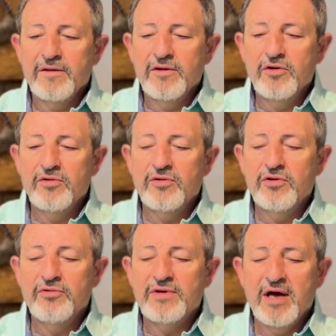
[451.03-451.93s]

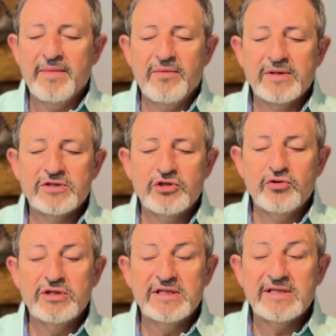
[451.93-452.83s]
You tell me what
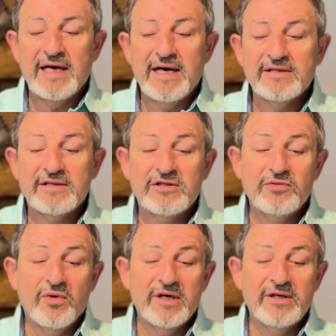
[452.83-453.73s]
you decide that
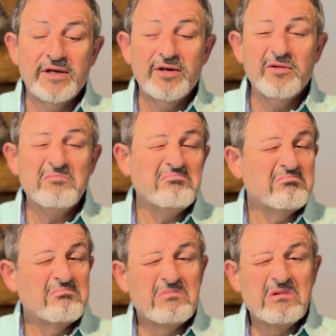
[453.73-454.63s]
you want to do.
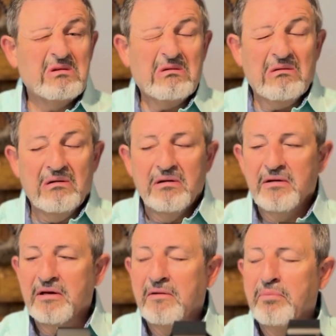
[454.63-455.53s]

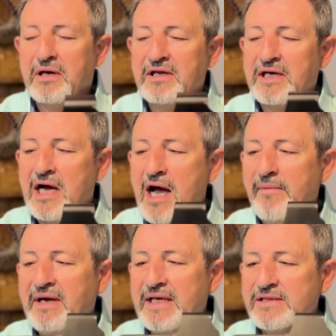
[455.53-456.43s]
You know, put it in the
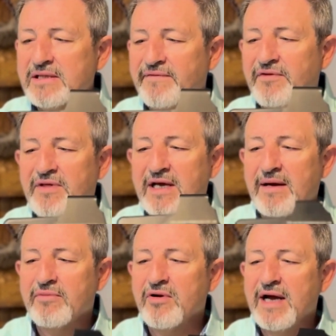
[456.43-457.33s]
comments if you think
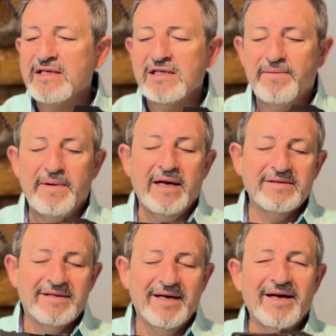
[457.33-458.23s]
I'm crazy
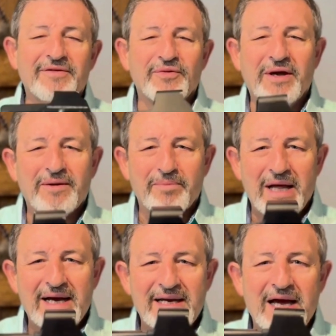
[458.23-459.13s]
about 300
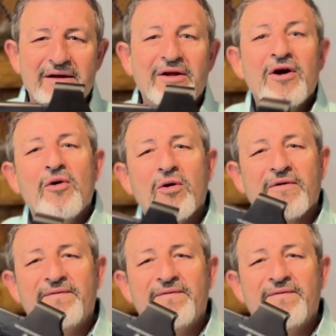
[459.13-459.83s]
Blackout or the